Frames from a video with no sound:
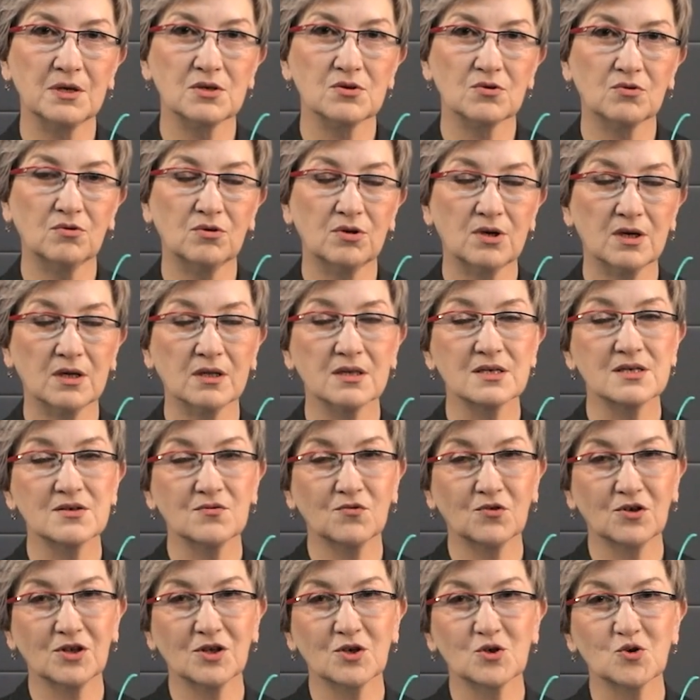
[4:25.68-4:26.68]
our lesson has
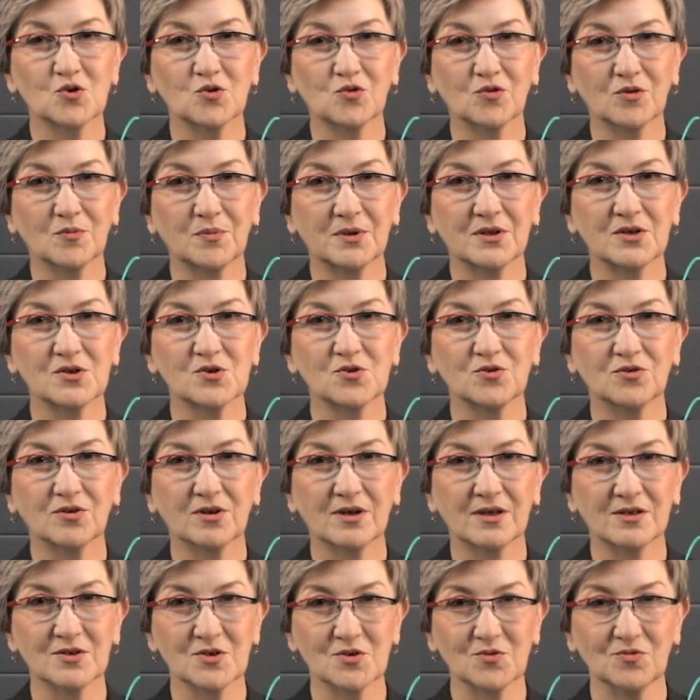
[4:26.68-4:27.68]
come to an end.
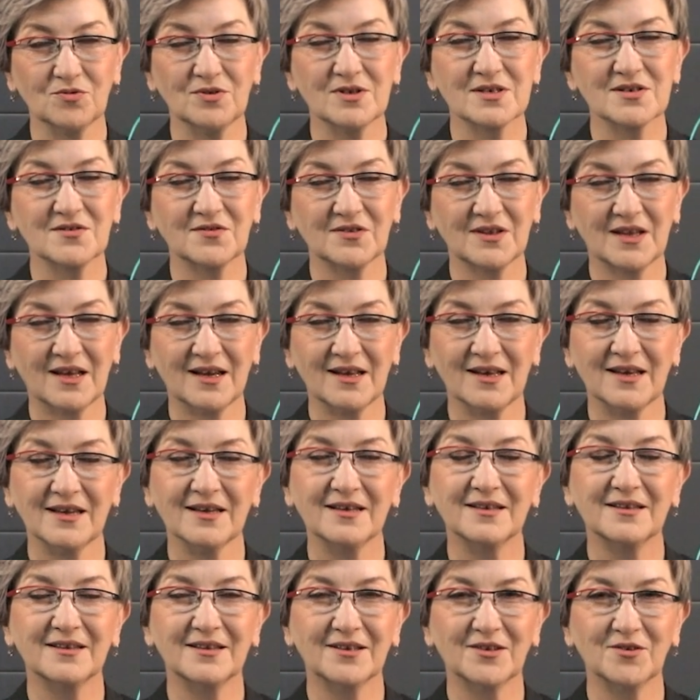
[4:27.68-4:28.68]
Goodbye. See
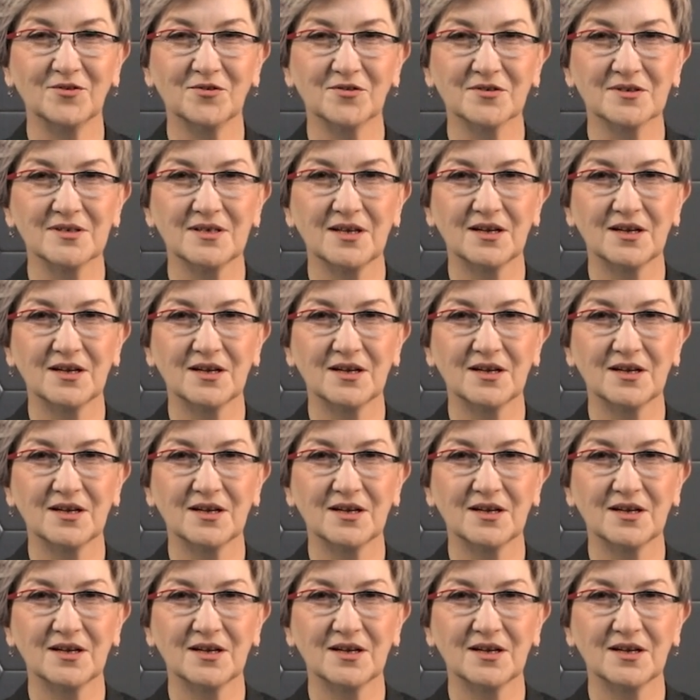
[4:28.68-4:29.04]
you again.